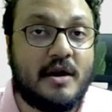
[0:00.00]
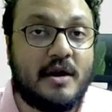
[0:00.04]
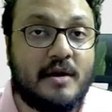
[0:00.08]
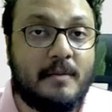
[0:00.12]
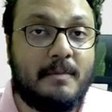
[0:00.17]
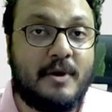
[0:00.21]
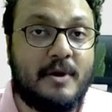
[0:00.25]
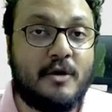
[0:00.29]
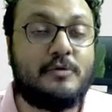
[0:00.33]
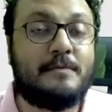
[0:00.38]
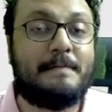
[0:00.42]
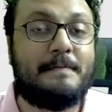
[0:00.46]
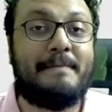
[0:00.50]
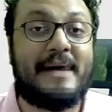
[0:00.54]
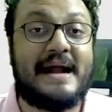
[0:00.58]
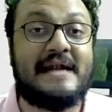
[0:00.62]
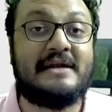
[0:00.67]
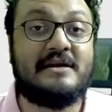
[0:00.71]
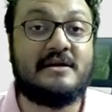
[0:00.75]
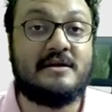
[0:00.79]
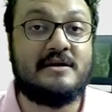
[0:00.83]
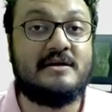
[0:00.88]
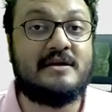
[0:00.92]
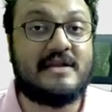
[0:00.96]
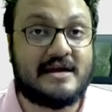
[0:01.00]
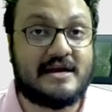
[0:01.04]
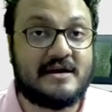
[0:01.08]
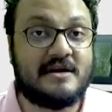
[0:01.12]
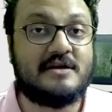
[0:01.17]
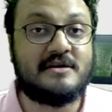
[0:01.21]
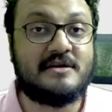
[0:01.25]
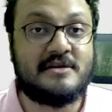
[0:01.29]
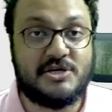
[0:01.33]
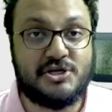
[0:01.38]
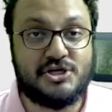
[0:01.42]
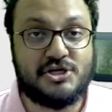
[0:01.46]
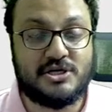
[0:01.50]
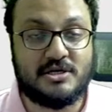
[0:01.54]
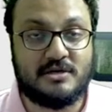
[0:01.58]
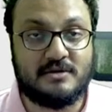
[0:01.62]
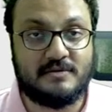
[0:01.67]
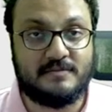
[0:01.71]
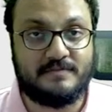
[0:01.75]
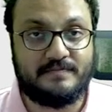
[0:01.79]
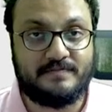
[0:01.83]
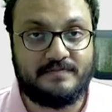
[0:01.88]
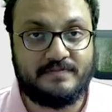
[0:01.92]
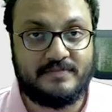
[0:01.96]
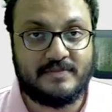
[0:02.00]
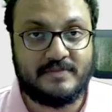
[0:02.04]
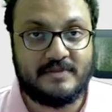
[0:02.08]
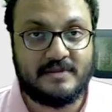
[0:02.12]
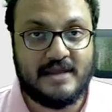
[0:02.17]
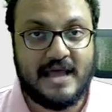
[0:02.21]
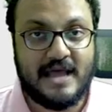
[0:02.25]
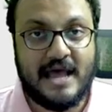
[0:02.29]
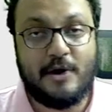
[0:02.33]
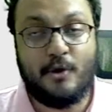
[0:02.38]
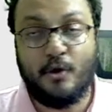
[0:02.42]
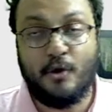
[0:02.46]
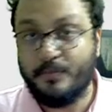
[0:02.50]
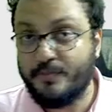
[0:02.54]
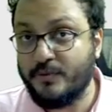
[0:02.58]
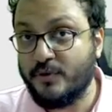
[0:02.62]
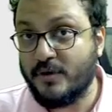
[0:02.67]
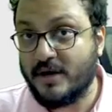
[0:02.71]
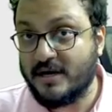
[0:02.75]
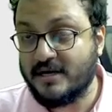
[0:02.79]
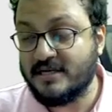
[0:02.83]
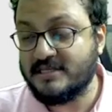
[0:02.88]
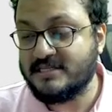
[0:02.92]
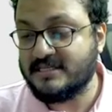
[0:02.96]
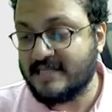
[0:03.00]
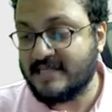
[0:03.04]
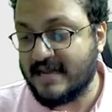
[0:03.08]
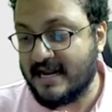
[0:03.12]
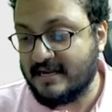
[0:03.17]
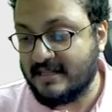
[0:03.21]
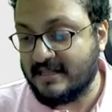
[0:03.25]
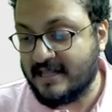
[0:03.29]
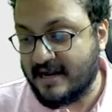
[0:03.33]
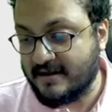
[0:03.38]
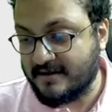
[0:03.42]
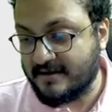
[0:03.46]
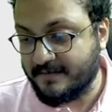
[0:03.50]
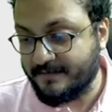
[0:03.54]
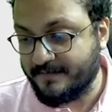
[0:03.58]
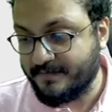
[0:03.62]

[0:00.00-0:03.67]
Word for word: about pattern recognition. I hope you understand that.